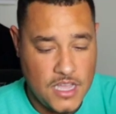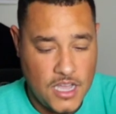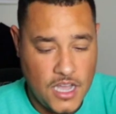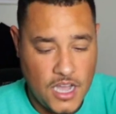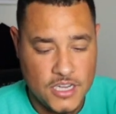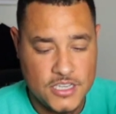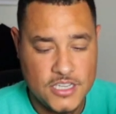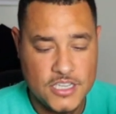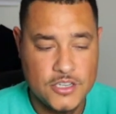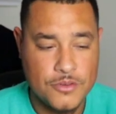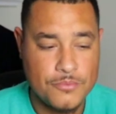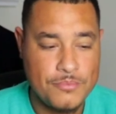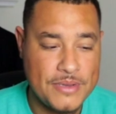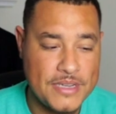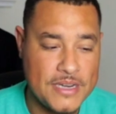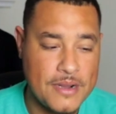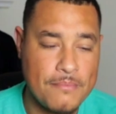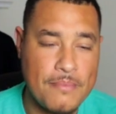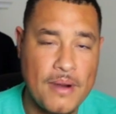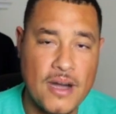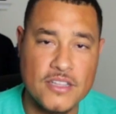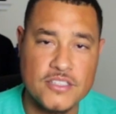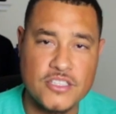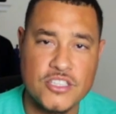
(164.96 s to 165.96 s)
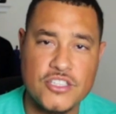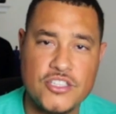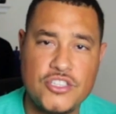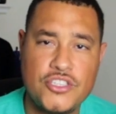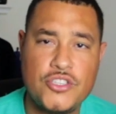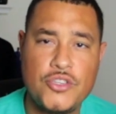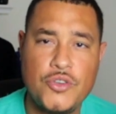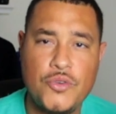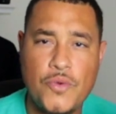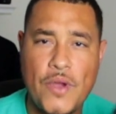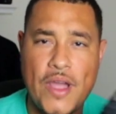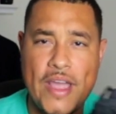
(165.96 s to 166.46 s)
a little bit about this
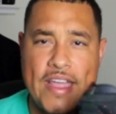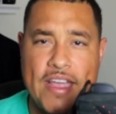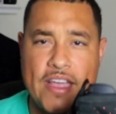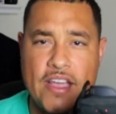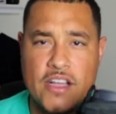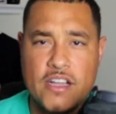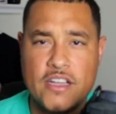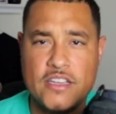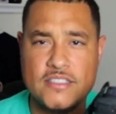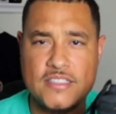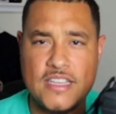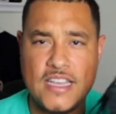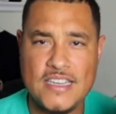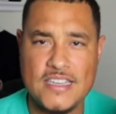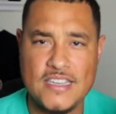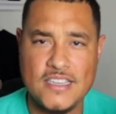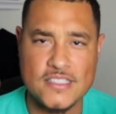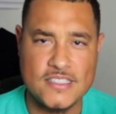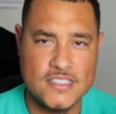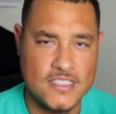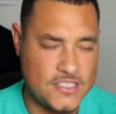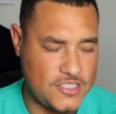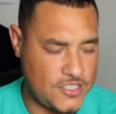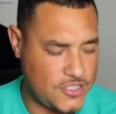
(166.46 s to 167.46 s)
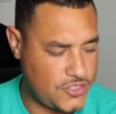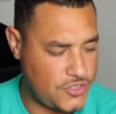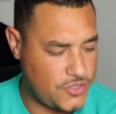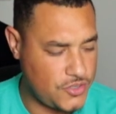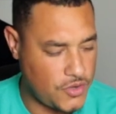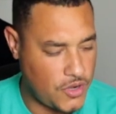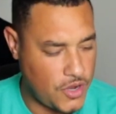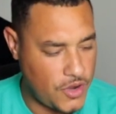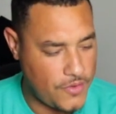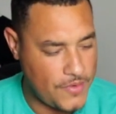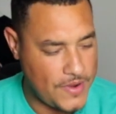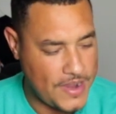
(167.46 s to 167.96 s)
shoe right here, because I looked at the
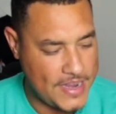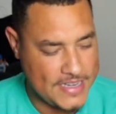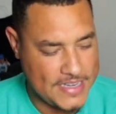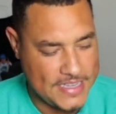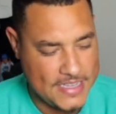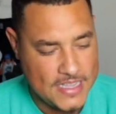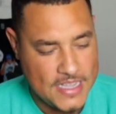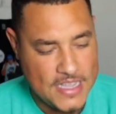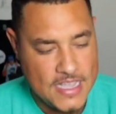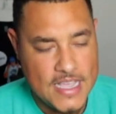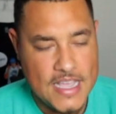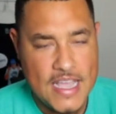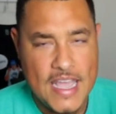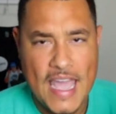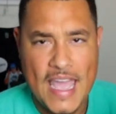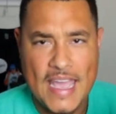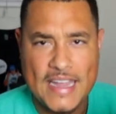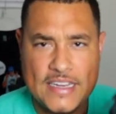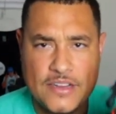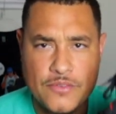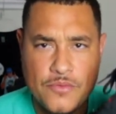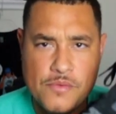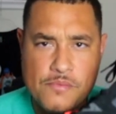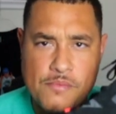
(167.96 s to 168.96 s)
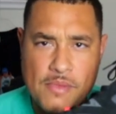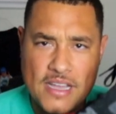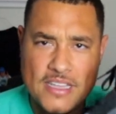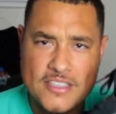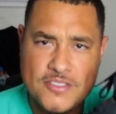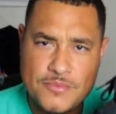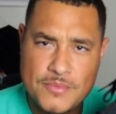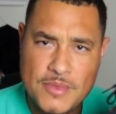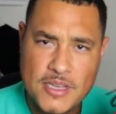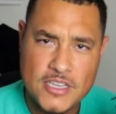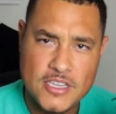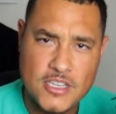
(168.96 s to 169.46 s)
shoe already. And it
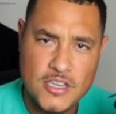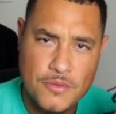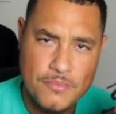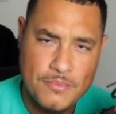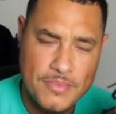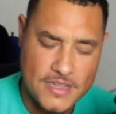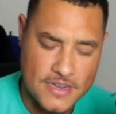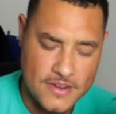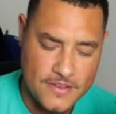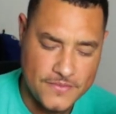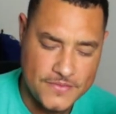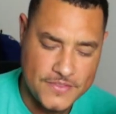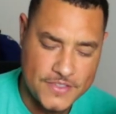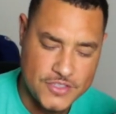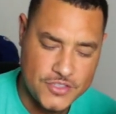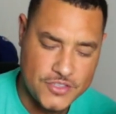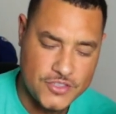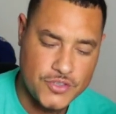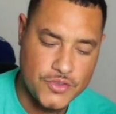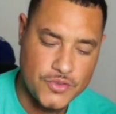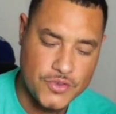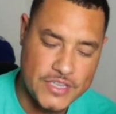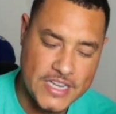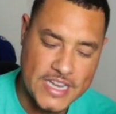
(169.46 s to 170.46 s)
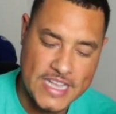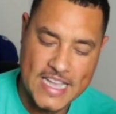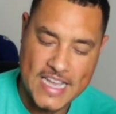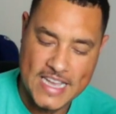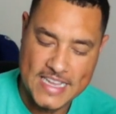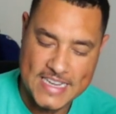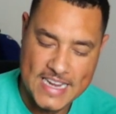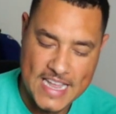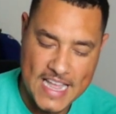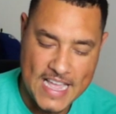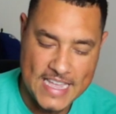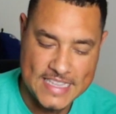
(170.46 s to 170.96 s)
reminds me a little bit of this shoe, and it
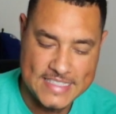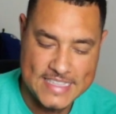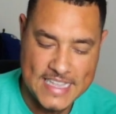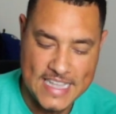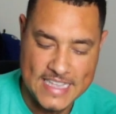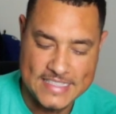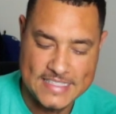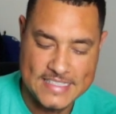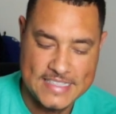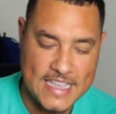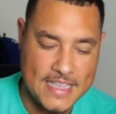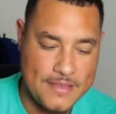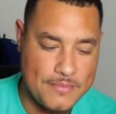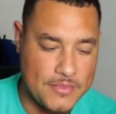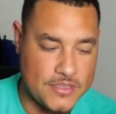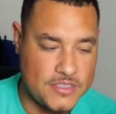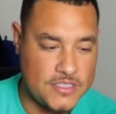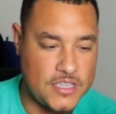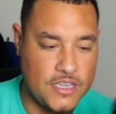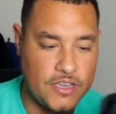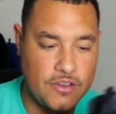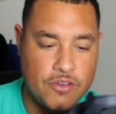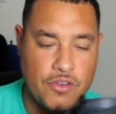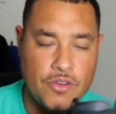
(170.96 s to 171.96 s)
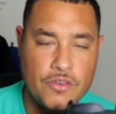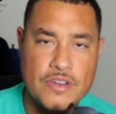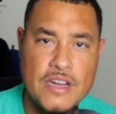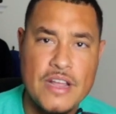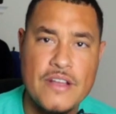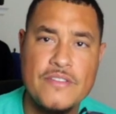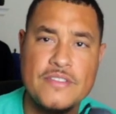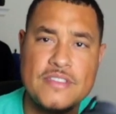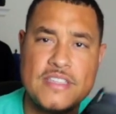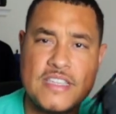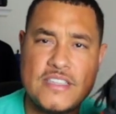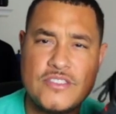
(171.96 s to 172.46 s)
kind of has that same material and
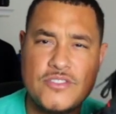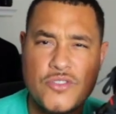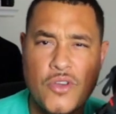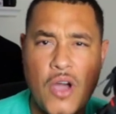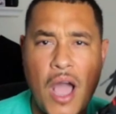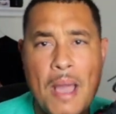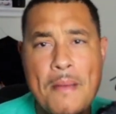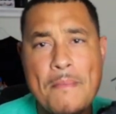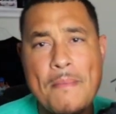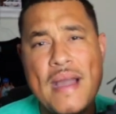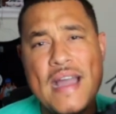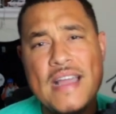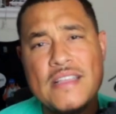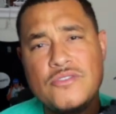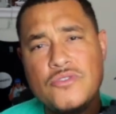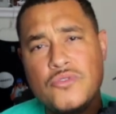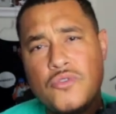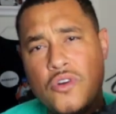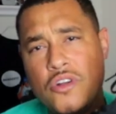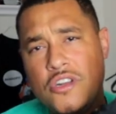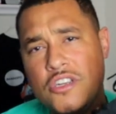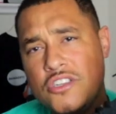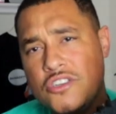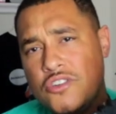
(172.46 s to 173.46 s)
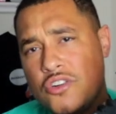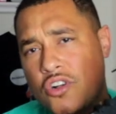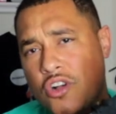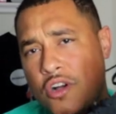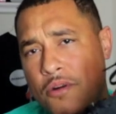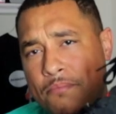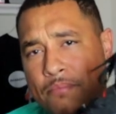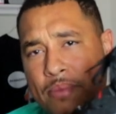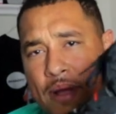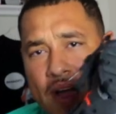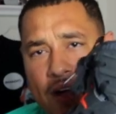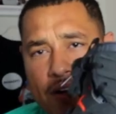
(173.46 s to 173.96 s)
everything. So I might do a little
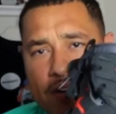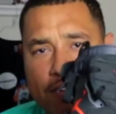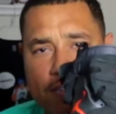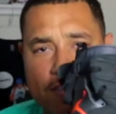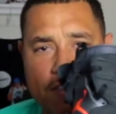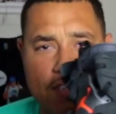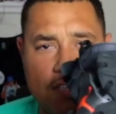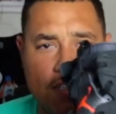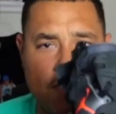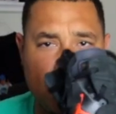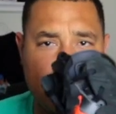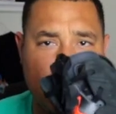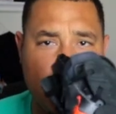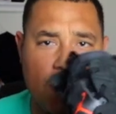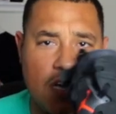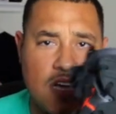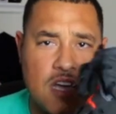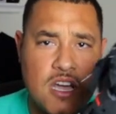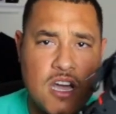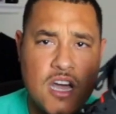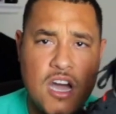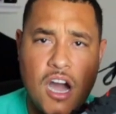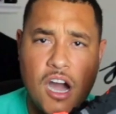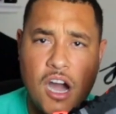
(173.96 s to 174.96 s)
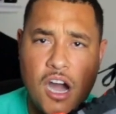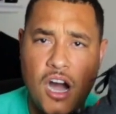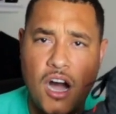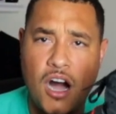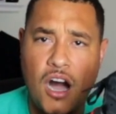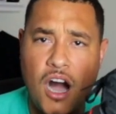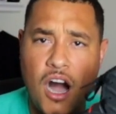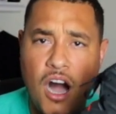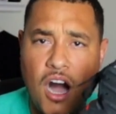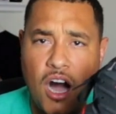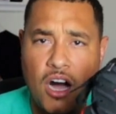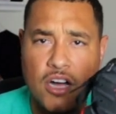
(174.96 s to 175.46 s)
comparison
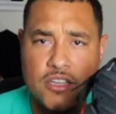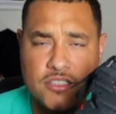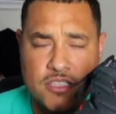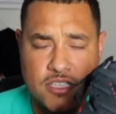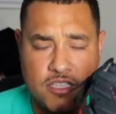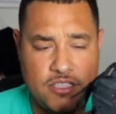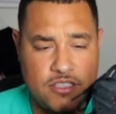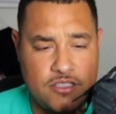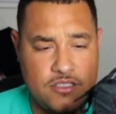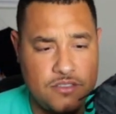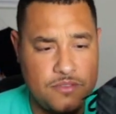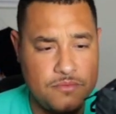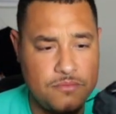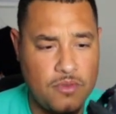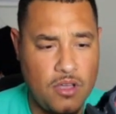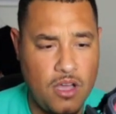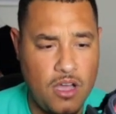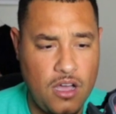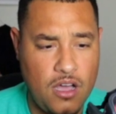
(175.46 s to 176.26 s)
on these